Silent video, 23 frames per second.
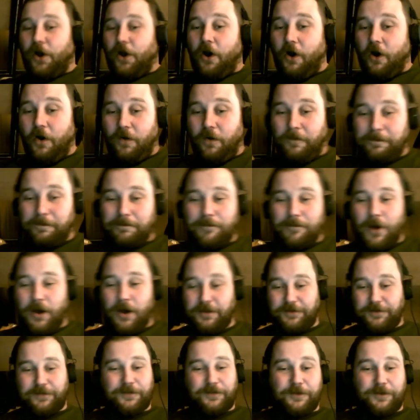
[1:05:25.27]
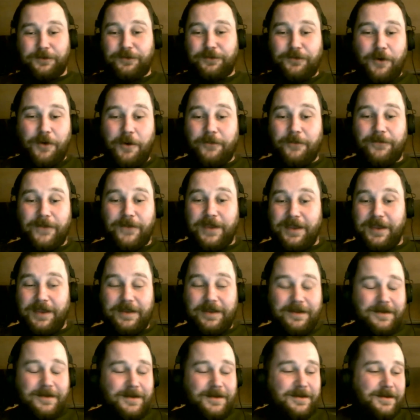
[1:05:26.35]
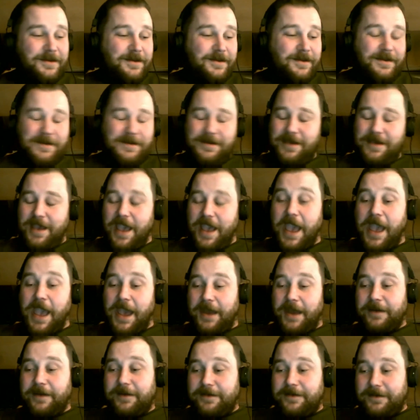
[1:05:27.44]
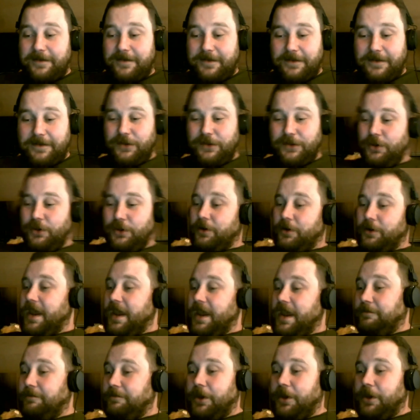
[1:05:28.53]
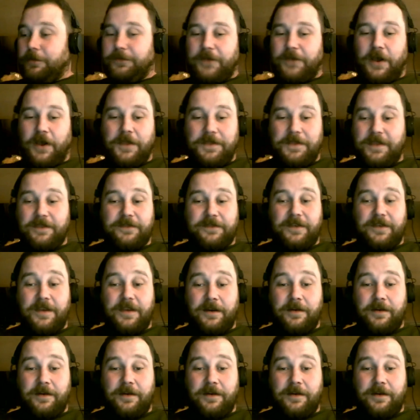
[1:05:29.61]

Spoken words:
tall monster trophy, and your name goes on this